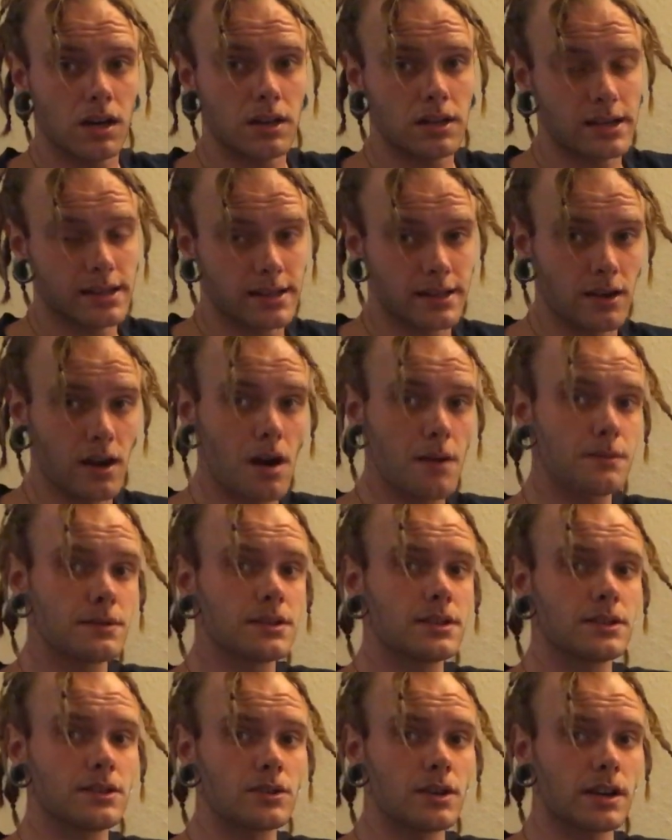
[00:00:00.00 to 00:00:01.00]
in the
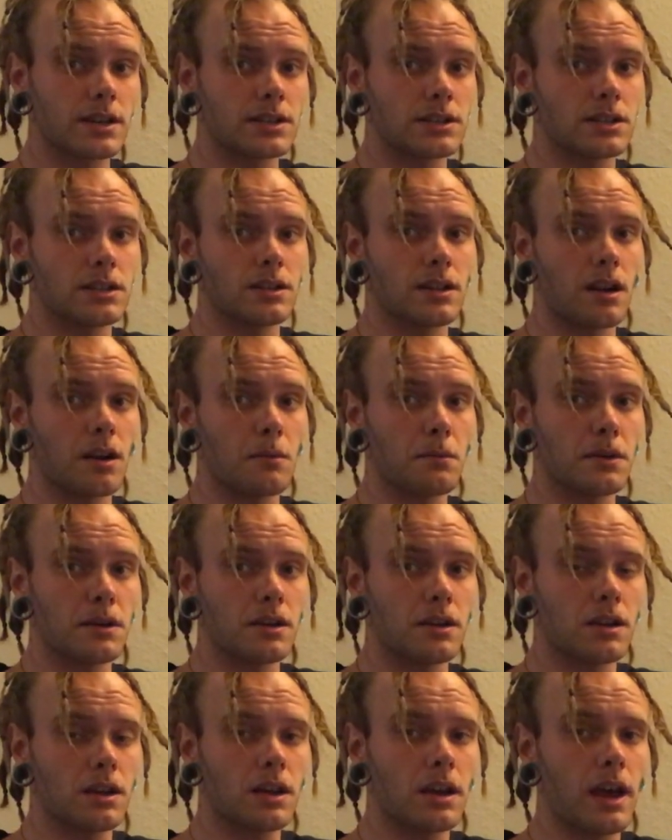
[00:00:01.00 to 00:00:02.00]
opposite direction a little
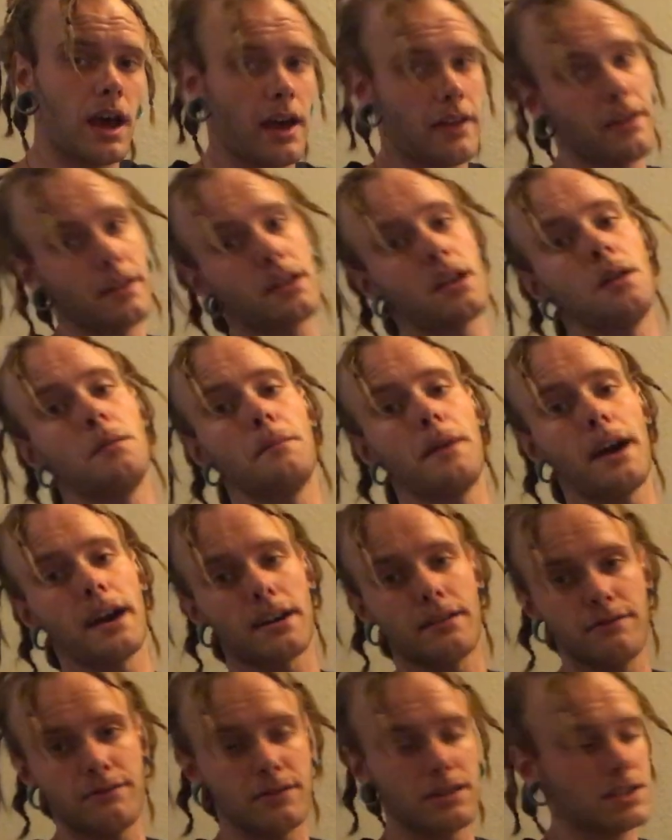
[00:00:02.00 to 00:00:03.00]
bit, and then come back
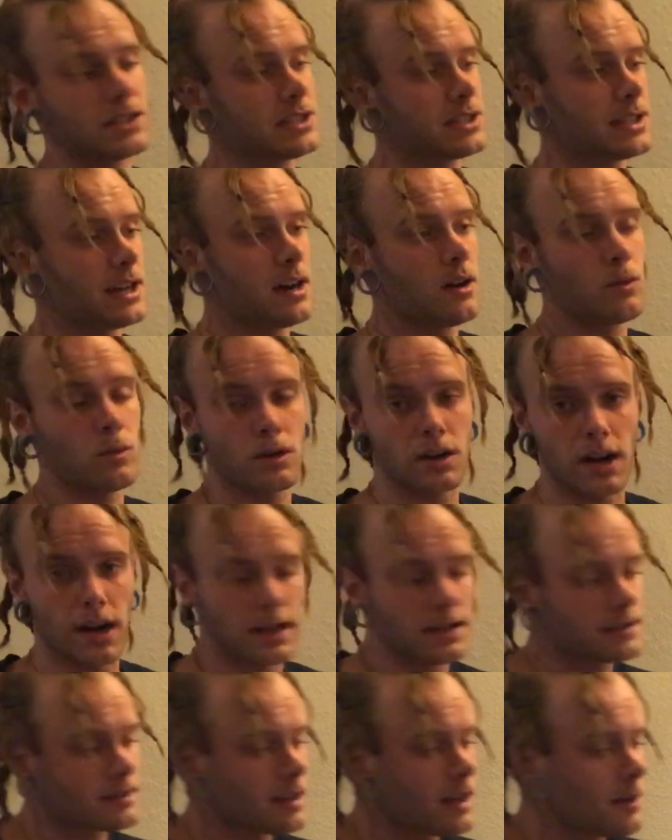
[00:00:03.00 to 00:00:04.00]
and finish it out one
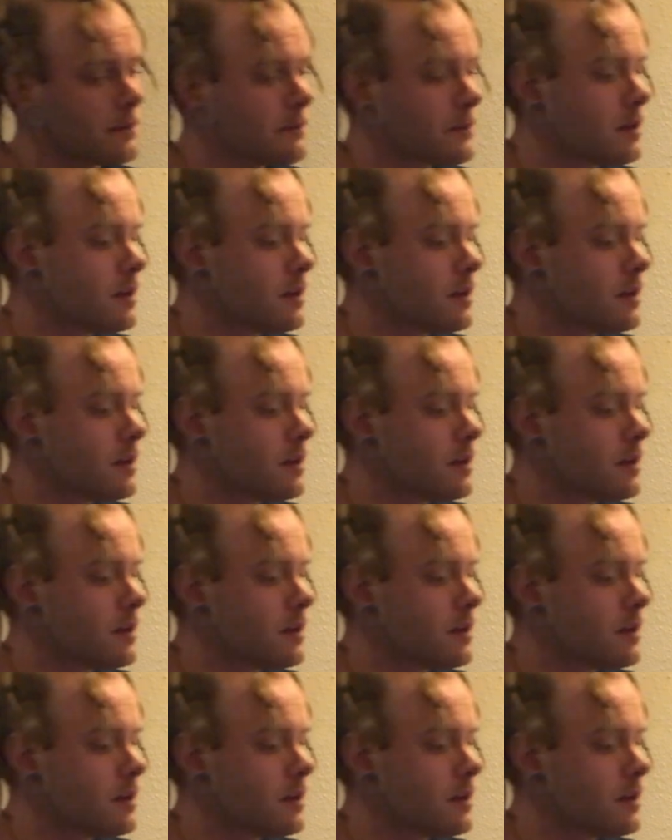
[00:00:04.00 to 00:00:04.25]
last time.